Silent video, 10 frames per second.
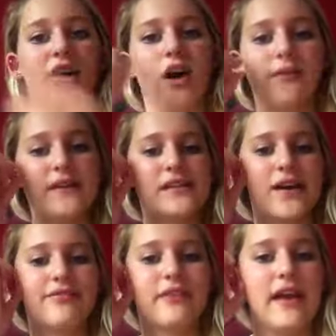all this
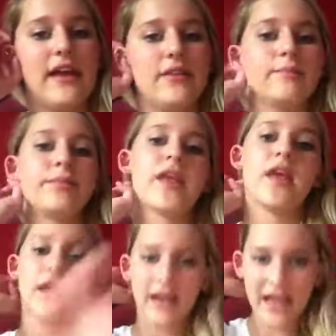stuff, and
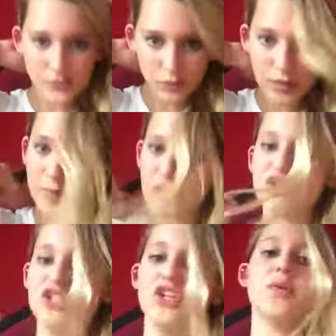guys will pretty
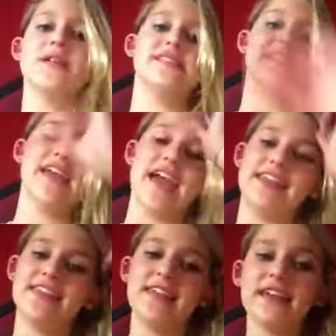much do and say
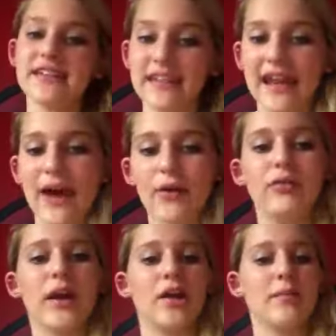anything to get out of
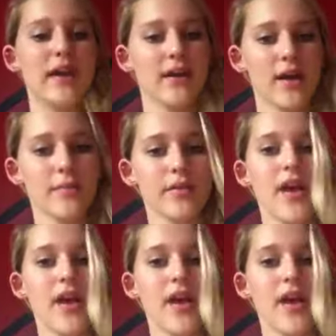wearing makeup.